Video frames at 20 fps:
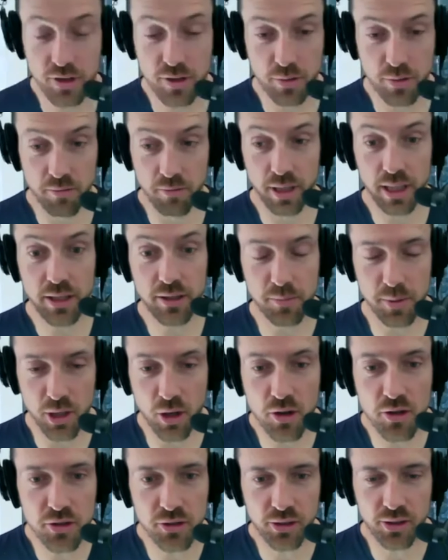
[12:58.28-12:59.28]
it, really, to be
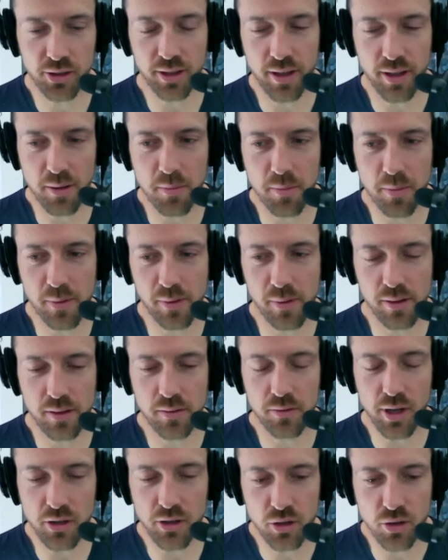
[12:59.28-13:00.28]
honest. You've
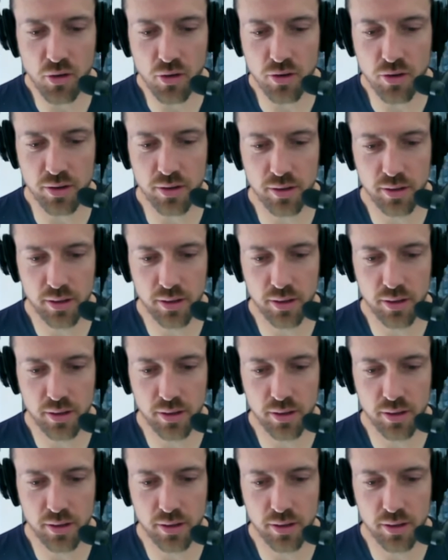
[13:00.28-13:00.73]
touched on